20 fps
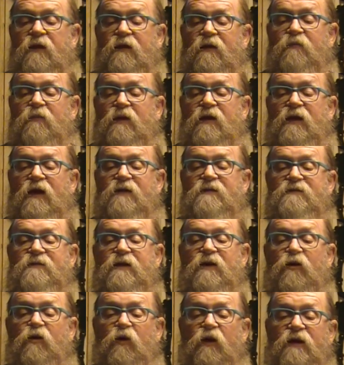Because the
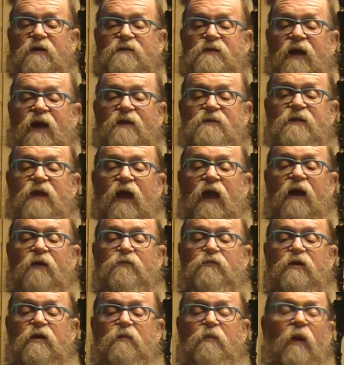Quiz has
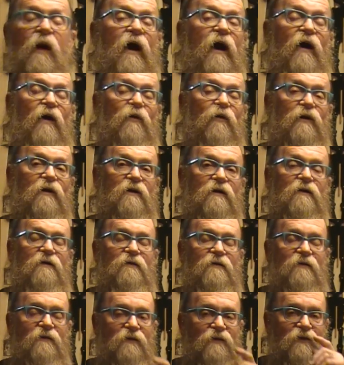every power
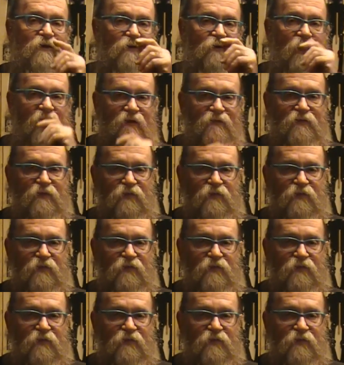you haven't